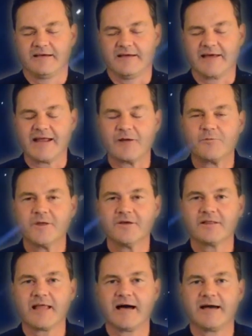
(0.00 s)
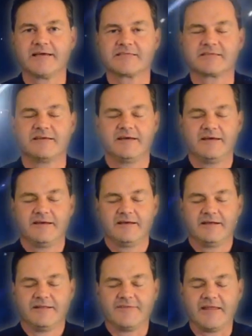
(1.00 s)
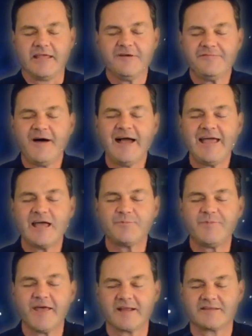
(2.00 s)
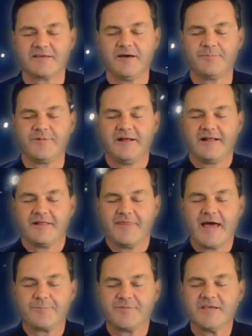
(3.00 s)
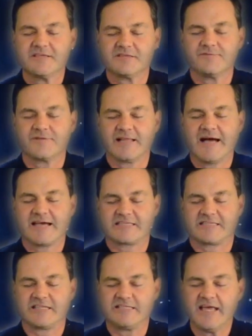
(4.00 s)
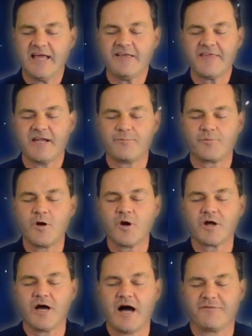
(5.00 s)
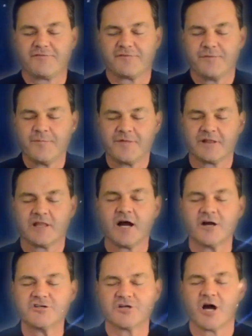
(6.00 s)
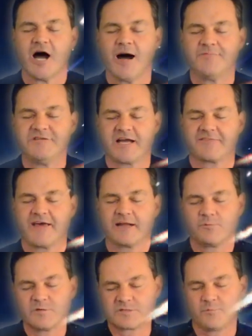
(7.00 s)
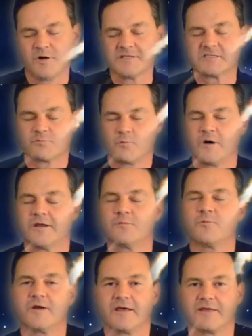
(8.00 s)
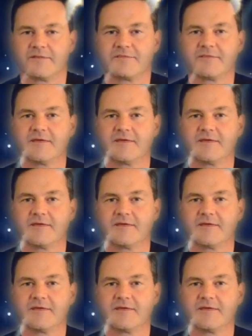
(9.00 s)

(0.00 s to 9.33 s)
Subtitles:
And I realized that if I had picked up that piece of glass the day that it broke off from the larger object that it was once one with,